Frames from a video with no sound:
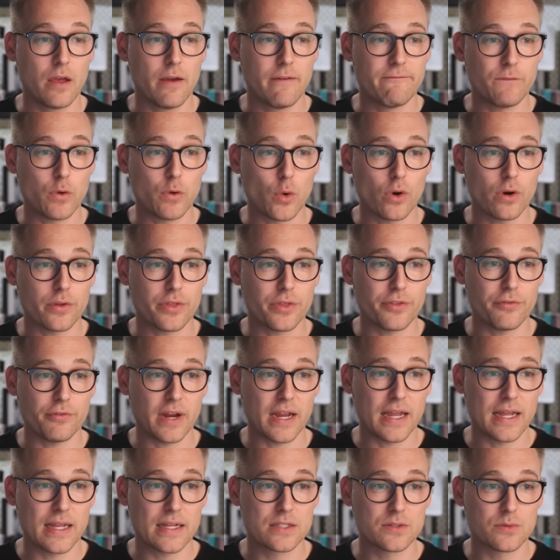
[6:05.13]
4
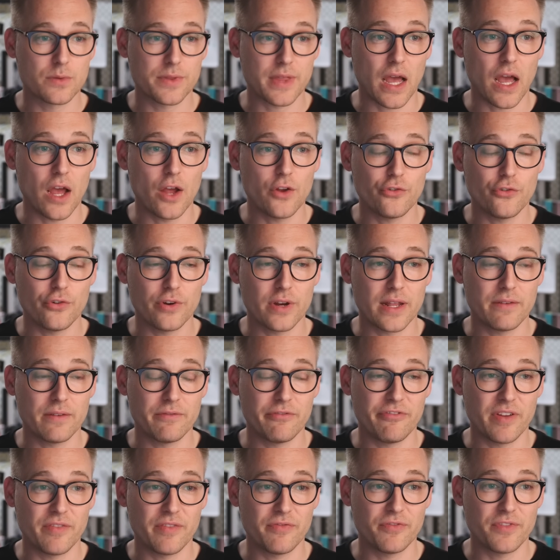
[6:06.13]
threads with
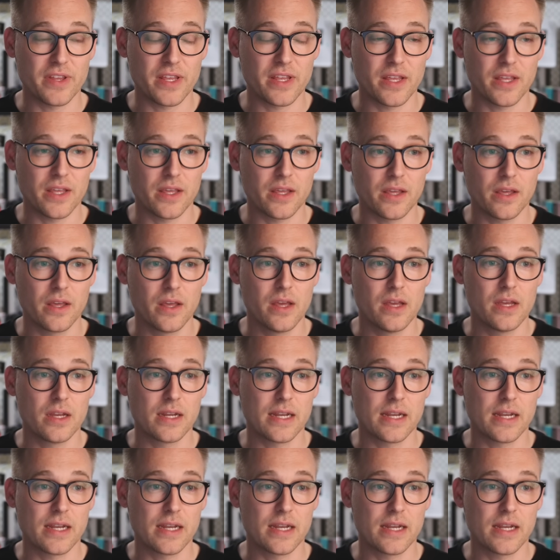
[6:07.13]
150